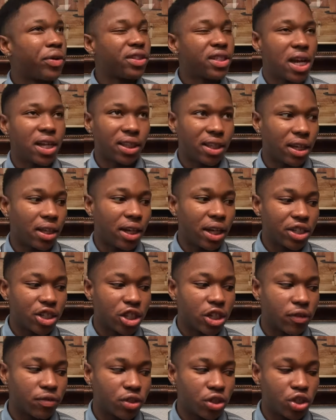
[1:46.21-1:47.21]
take the
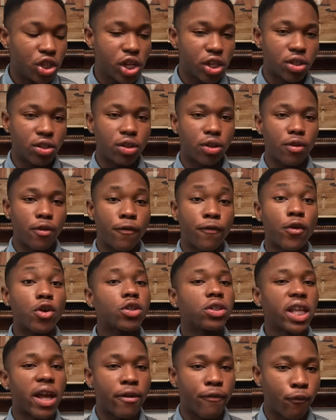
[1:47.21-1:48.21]
initiative to just
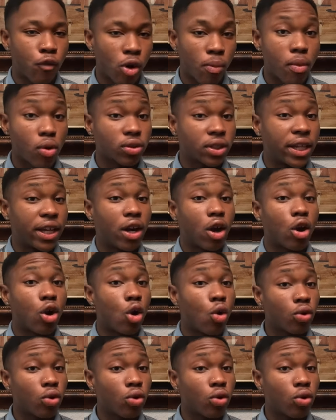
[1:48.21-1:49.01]
first and foremost get our